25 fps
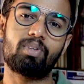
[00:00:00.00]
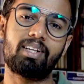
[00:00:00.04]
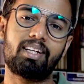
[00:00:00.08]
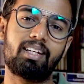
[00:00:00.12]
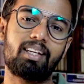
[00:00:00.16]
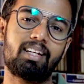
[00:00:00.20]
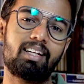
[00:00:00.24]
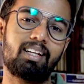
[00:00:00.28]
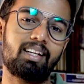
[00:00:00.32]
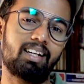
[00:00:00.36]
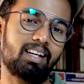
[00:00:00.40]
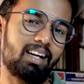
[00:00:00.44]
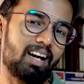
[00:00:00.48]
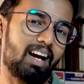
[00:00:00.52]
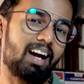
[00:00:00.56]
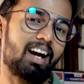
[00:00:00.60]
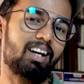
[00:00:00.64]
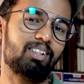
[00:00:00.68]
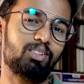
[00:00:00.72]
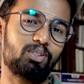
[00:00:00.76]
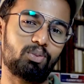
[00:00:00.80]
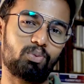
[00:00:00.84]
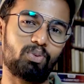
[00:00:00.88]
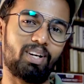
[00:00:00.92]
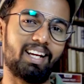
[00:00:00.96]
very
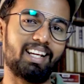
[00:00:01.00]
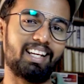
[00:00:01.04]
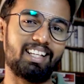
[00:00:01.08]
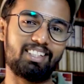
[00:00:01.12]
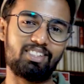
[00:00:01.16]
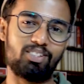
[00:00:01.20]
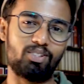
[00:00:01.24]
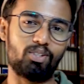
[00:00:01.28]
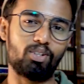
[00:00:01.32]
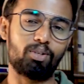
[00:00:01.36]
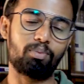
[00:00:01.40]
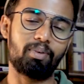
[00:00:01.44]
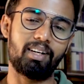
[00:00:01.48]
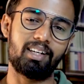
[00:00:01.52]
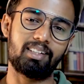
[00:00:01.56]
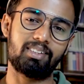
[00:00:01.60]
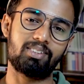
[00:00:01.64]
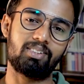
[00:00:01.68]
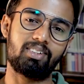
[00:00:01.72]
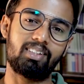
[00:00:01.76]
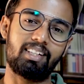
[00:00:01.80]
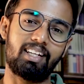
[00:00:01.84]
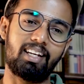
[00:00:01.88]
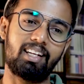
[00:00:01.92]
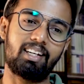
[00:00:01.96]
hard to find a job
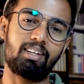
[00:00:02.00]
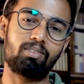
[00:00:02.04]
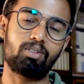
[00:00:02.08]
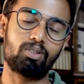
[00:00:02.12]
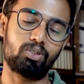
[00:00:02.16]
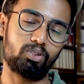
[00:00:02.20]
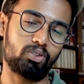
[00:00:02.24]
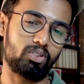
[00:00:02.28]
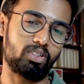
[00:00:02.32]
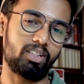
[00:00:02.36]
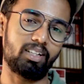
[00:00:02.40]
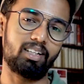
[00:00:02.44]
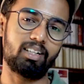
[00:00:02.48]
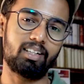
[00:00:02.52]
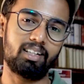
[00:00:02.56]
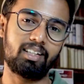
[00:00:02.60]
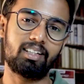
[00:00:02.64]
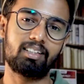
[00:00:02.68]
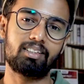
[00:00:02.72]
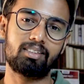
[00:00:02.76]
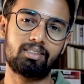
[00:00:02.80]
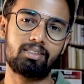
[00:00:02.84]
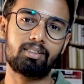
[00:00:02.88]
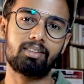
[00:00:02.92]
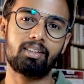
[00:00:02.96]
actually. And I was
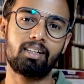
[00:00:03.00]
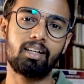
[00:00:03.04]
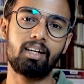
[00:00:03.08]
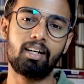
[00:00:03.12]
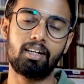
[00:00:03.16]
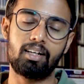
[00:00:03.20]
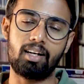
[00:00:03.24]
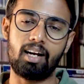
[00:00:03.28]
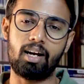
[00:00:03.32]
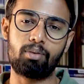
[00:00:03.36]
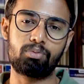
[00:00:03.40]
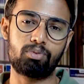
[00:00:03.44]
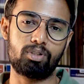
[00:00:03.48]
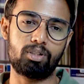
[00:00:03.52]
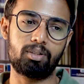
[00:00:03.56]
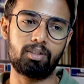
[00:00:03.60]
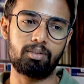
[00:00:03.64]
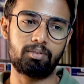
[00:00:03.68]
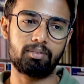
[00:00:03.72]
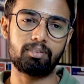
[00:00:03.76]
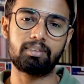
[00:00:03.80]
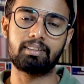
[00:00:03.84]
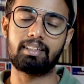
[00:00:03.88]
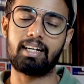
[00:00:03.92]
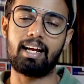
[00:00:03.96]
struggling
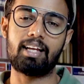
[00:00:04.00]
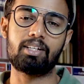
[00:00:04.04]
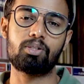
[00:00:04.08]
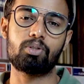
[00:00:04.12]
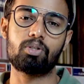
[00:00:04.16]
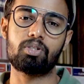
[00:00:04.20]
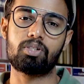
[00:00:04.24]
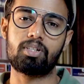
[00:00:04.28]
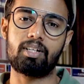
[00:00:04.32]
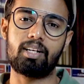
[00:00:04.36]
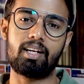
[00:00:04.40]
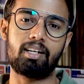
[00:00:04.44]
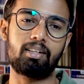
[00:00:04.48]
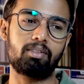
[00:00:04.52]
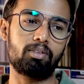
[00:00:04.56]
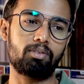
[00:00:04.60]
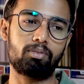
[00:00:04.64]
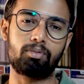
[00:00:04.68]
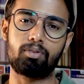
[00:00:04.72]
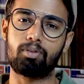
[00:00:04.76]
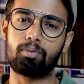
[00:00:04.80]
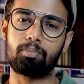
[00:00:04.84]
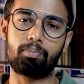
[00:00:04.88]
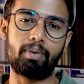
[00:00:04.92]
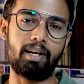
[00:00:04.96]
after graduation and the
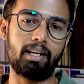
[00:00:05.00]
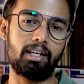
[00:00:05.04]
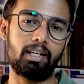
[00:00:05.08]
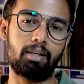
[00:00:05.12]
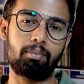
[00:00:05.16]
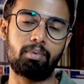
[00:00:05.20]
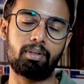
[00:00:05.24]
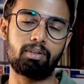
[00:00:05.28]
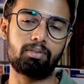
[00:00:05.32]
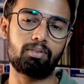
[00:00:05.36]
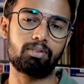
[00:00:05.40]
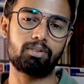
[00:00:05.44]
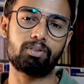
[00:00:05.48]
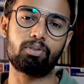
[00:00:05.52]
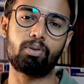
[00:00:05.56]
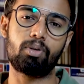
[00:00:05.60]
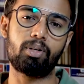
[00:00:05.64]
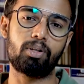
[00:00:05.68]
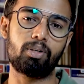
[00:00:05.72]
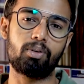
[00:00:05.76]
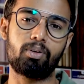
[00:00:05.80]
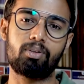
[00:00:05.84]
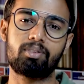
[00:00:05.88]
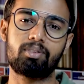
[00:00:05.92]
pandemic was going